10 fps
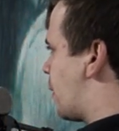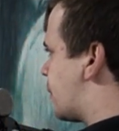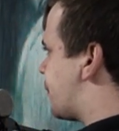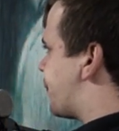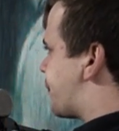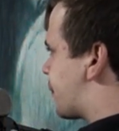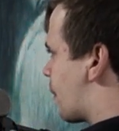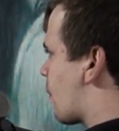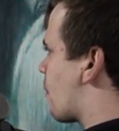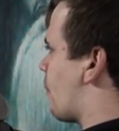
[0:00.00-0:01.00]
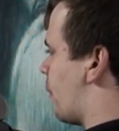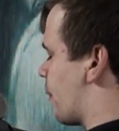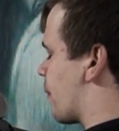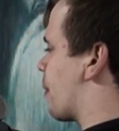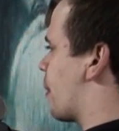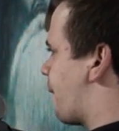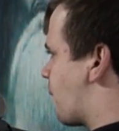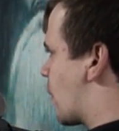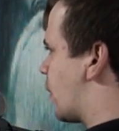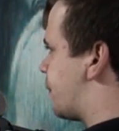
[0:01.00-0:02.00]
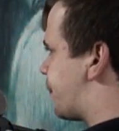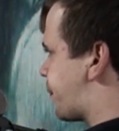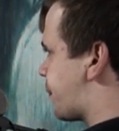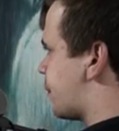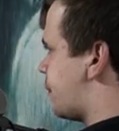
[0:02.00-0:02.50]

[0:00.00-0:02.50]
in the rest of Europe. But